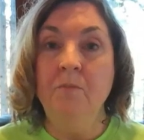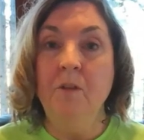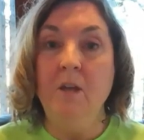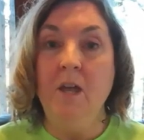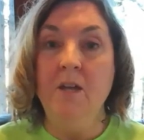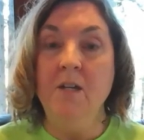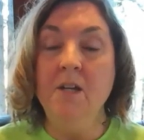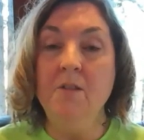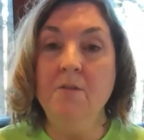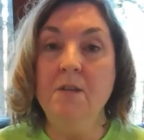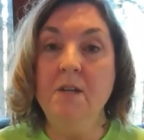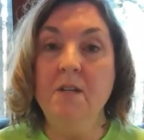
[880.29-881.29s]
And another
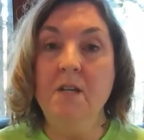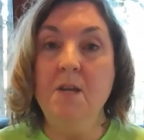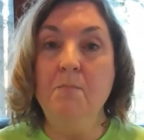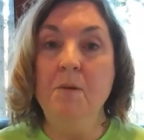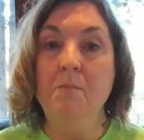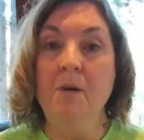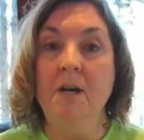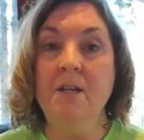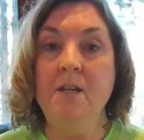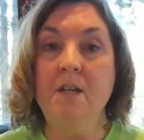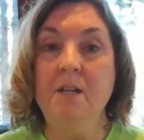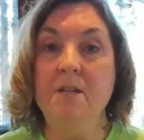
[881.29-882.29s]
thing to keep in mind
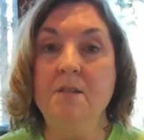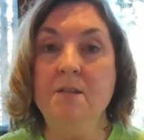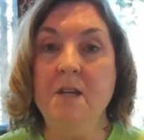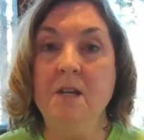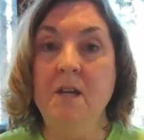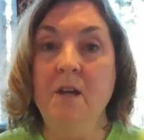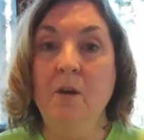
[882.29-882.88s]
is that